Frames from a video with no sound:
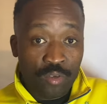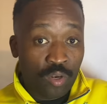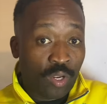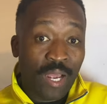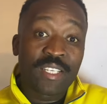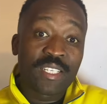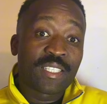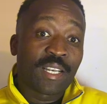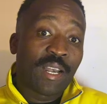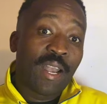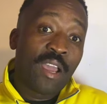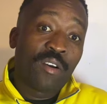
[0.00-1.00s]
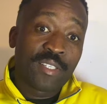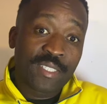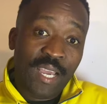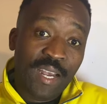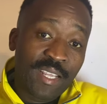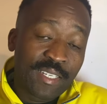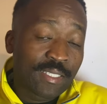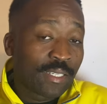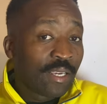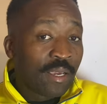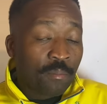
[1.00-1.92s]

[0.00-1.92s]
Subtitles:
you can't just rely on talent,